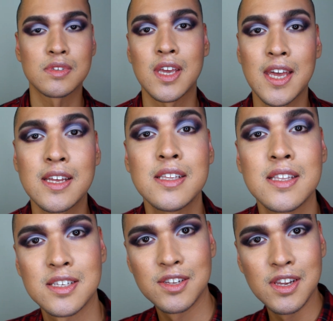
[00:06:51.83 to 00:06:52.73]
Okay,
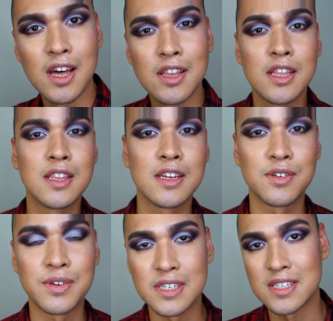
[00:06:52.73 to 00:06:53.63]
so now that the
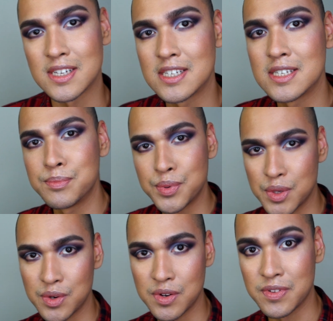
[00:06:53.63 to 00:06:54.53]
crease is
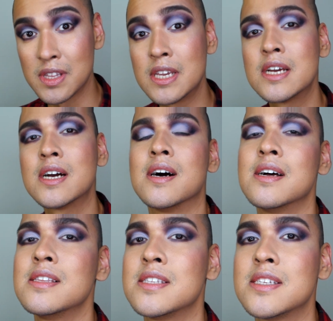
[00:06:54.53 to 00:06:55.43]
beautifully
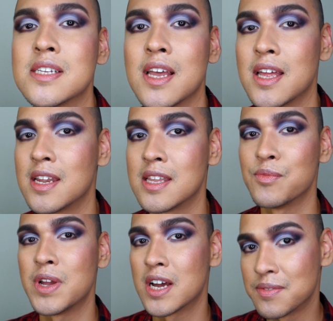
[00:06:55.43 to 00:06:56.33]
cut and
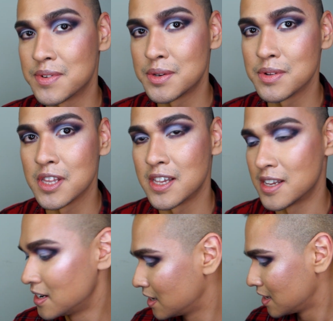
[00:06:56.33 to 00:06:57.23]
we have a new
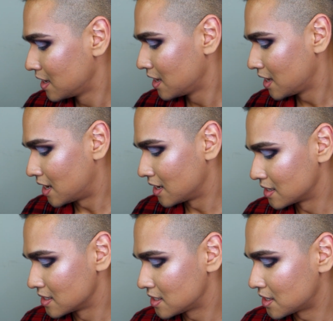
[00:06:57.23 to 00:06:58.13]
lid, I'm
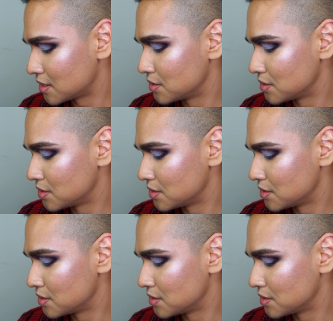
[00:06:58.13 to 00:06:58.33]
gonna start